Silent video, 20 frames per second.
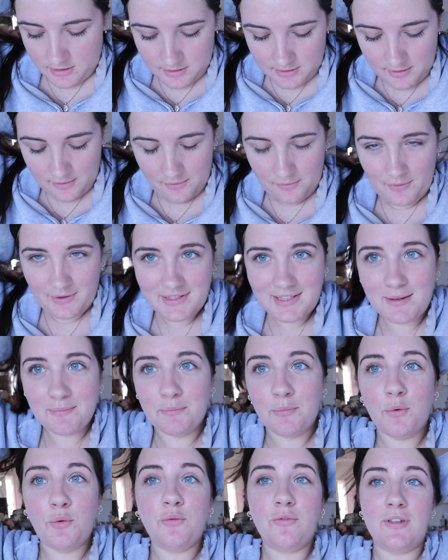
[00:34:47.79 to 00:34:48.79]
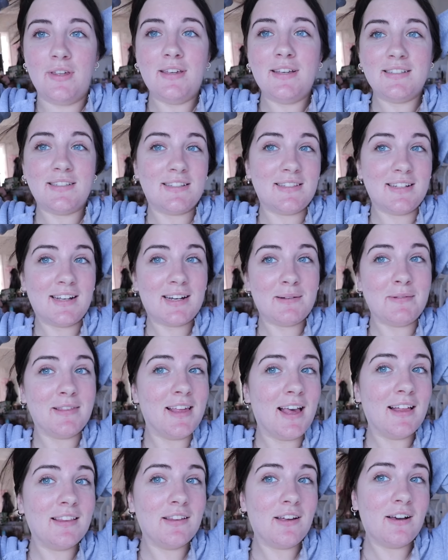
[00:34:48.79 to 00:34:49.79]
I don't want to say movie because it's not gonna be
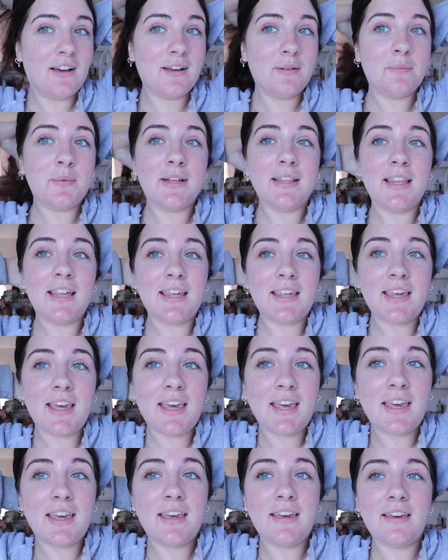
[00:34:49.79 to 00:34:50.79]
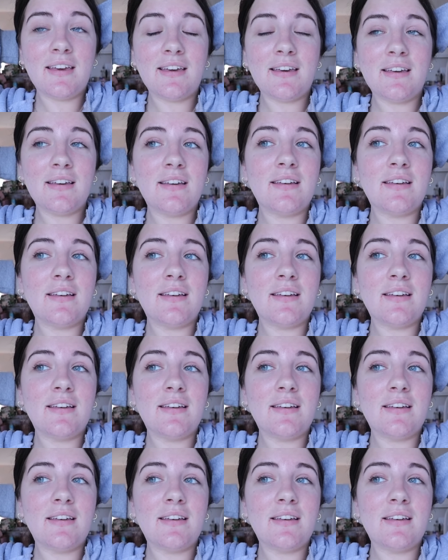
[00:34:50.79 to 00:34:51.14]
that long, but like a